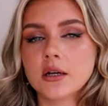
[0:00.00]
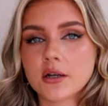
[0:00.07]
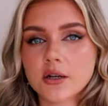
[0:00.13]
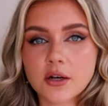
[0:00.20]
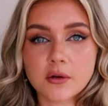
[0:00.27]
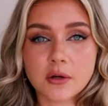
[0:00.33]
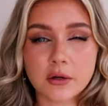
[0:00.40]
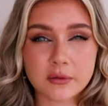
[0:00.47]
I
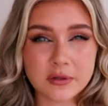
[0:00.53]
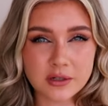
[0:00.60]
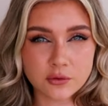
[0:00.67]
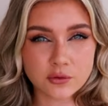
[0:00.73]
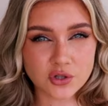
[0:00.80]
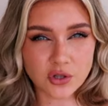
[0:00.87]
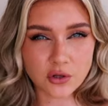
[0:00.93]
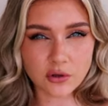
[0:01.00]
don't know, go on a
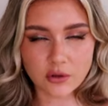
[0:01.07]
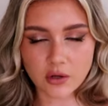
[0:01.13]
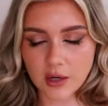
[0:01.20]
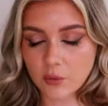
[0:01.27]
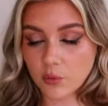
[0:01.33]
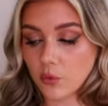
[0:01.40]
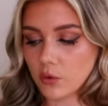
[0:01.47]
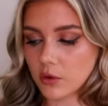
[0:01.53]
little jog or
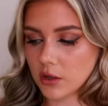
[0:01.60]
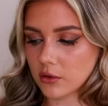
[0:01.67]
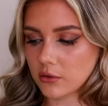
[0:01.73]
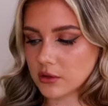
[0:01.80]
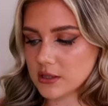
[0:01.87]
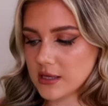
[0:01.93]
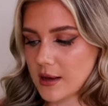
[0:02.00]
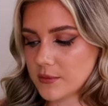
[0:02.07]
like walk
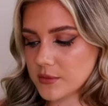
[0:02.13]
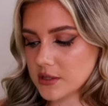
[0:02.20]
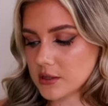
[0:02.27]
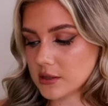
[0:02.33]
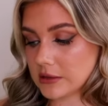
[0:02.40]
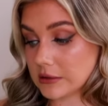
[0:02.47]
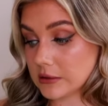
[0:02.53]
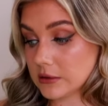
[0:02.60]
along the Thames
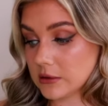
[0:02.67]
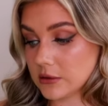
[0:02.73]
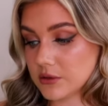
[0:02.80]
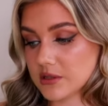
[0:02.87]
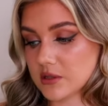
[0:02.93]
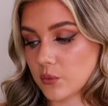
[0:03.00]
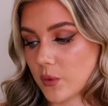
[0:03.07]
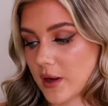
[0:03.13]
to
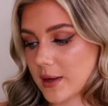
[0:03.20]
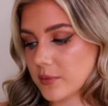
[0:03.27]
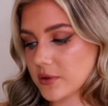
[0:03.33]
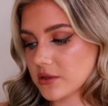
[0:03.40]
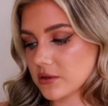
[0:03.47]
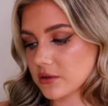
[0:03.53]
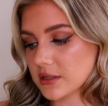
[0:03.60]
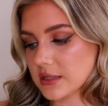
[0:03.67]
lose some weight,
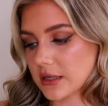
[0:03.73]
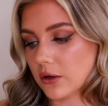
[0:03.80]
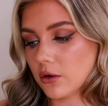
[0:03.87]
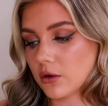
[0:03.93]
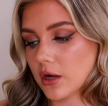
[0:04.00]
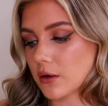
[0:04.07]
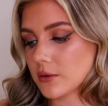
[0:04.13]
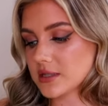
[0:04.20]
because honestly,
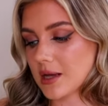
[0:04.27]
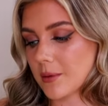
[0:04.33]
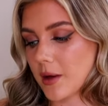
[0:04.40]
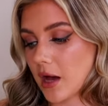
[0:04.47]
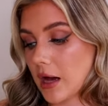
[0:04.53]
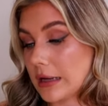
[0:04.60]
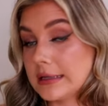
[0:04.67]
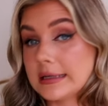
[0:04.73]
hot girl
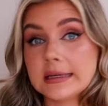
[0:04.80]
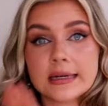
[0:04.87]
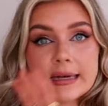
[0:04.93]
summer